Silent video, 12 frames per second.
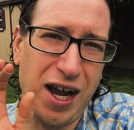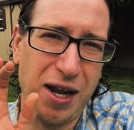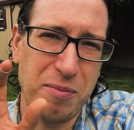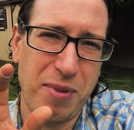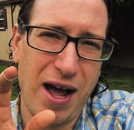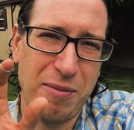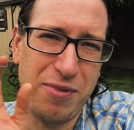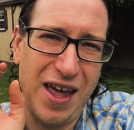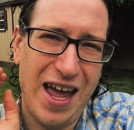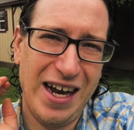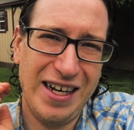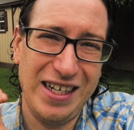I can pop
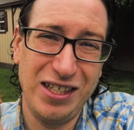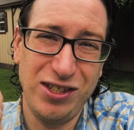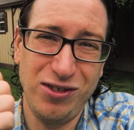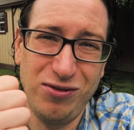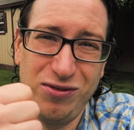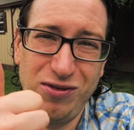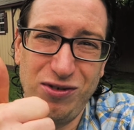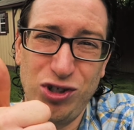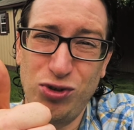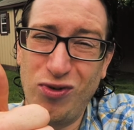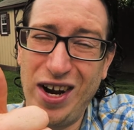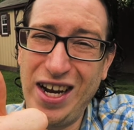that and
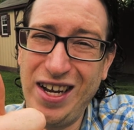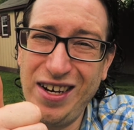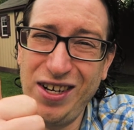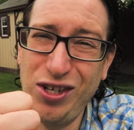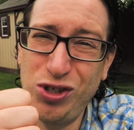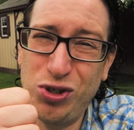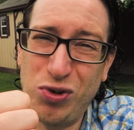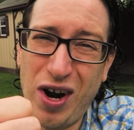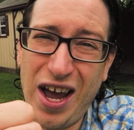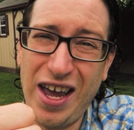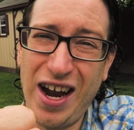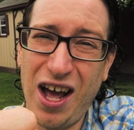drain it and
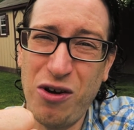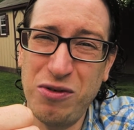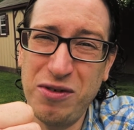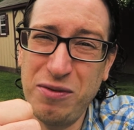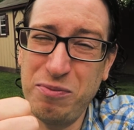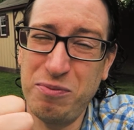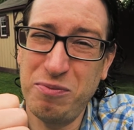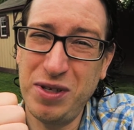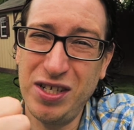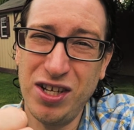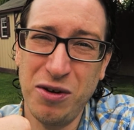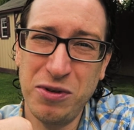dry it out and
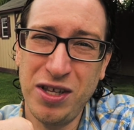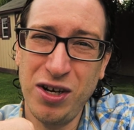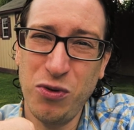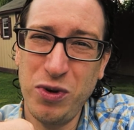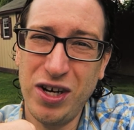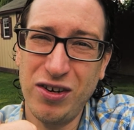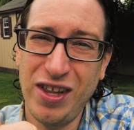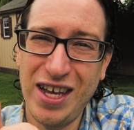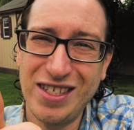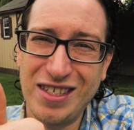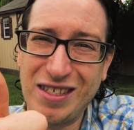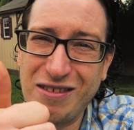be done with it in a week or
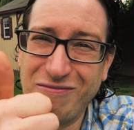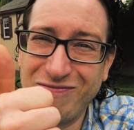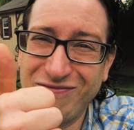less.